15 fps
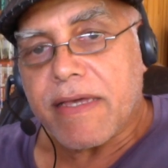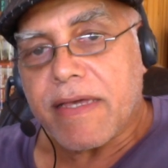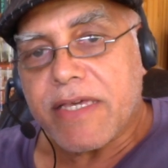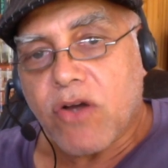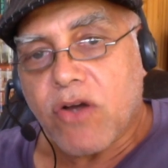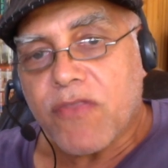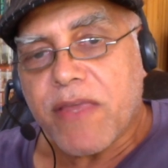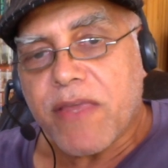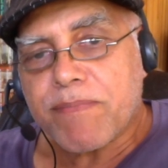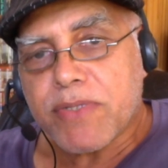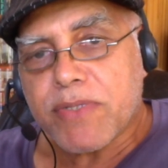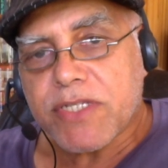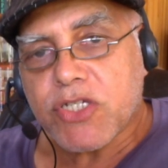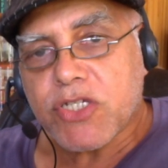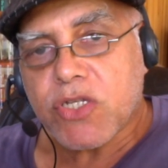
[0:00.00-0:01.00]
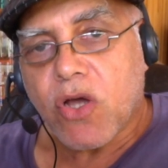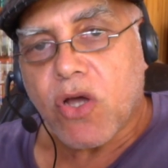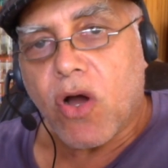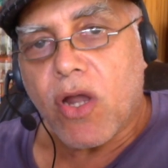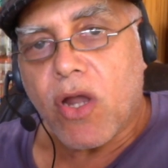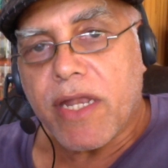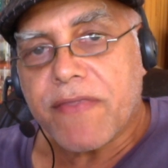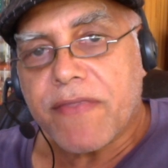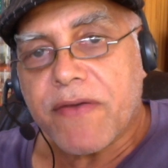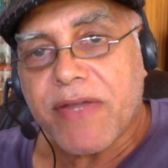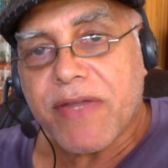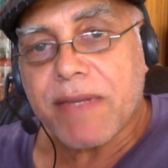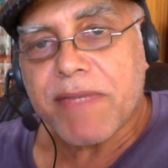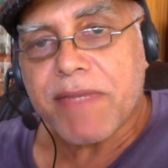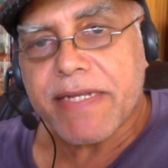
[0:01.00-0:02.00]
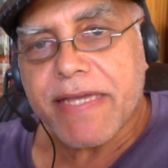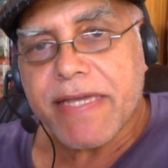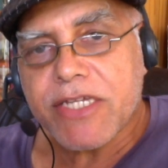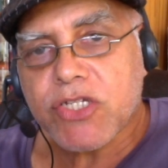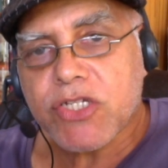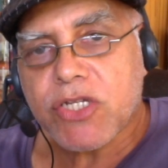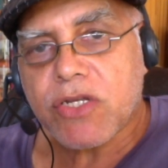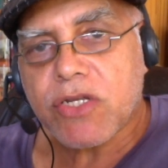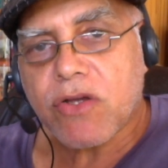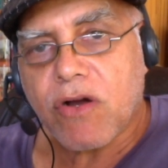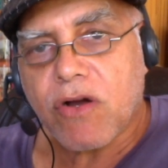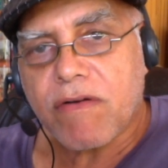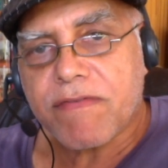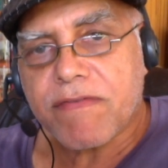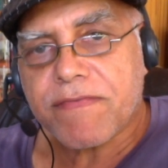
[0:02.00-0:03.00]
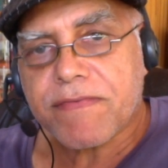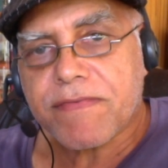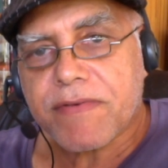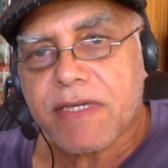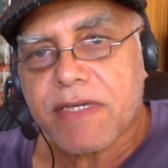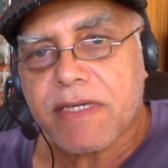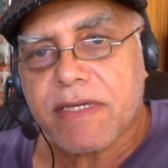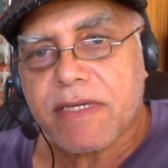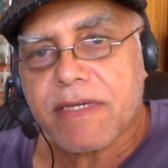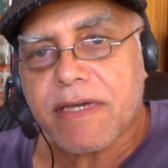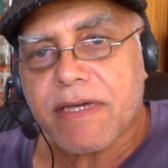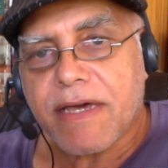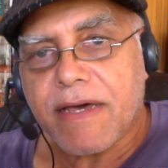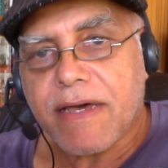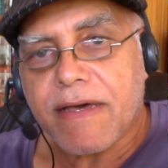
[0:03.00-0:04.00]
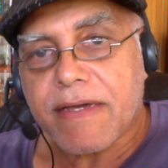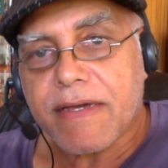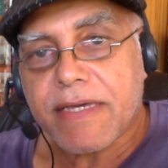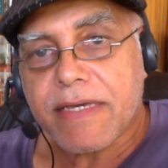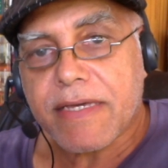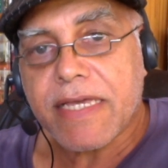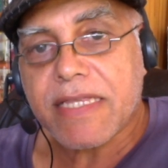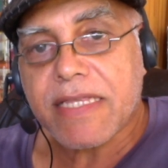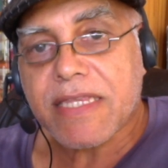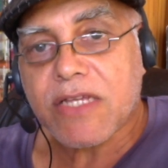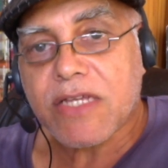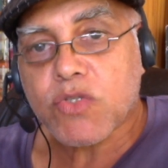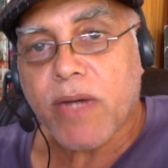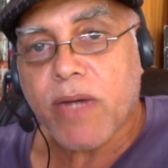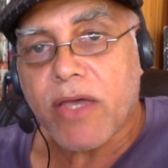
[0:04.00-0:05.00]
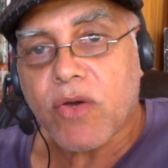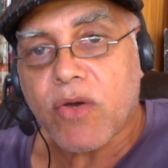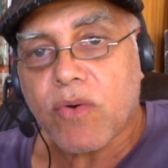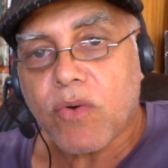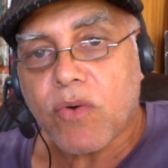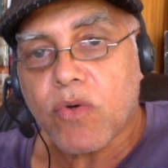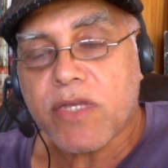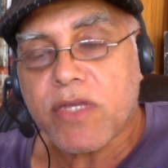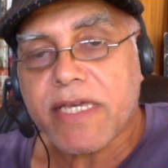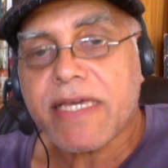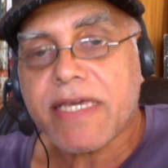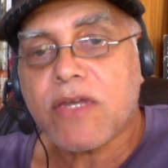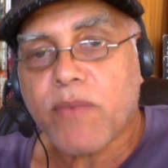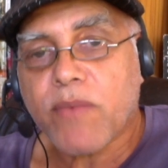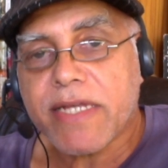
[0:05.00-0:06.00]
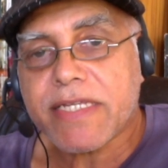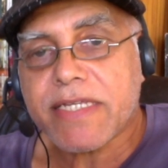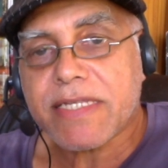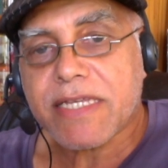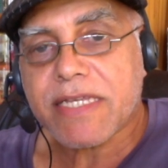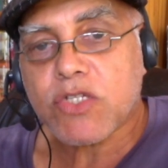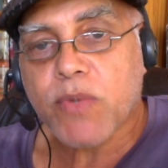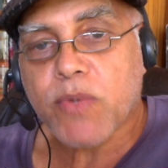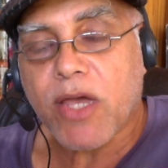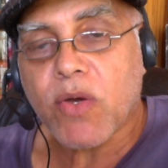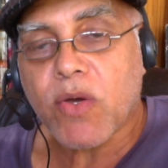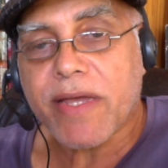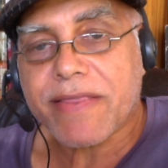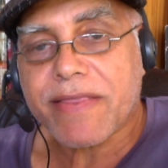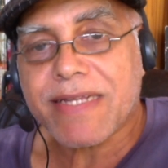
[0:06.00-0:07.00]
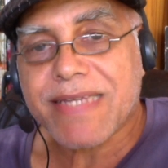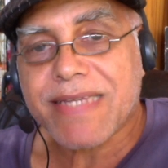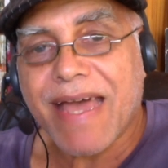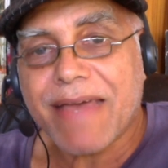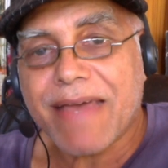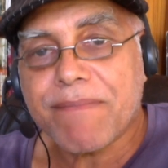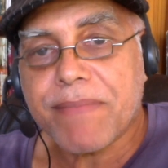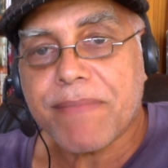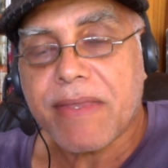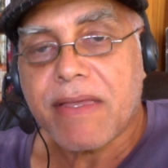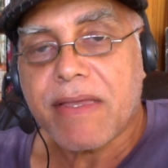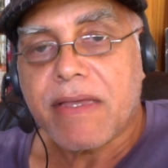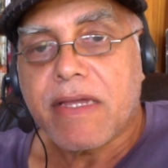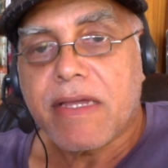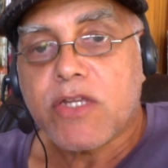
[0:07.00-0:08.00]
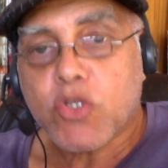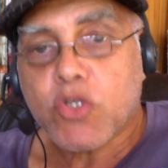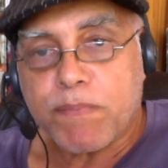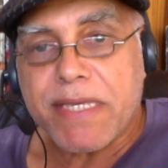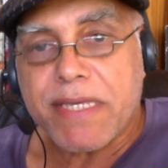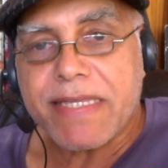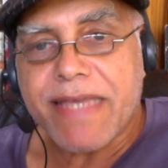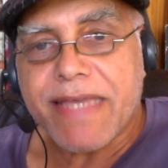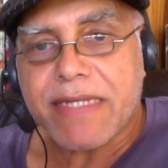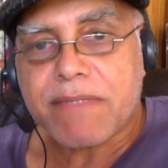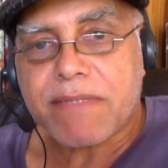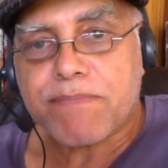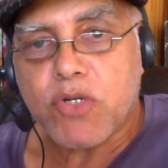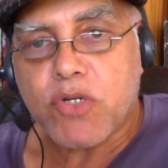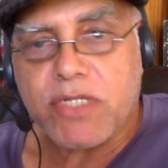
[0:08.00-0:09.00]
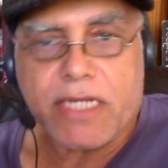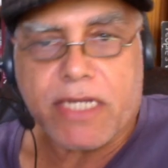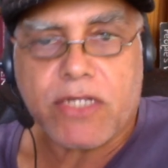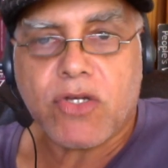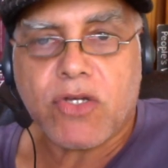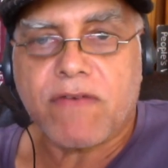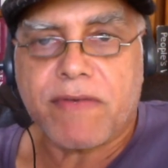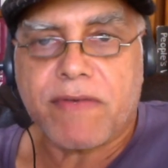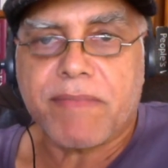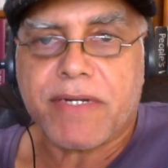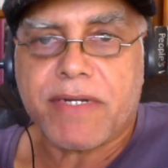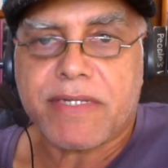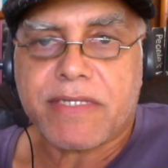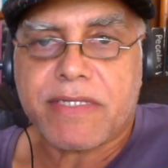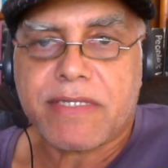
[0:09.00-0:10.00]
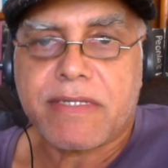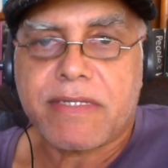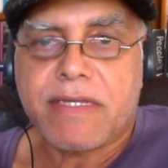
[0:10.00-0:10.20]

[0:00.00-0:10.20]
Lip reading: got that position on the recommendation of King Cetshwayo, or the king-in-waiting Cetshwayo at that time, to be that protector of immigrants.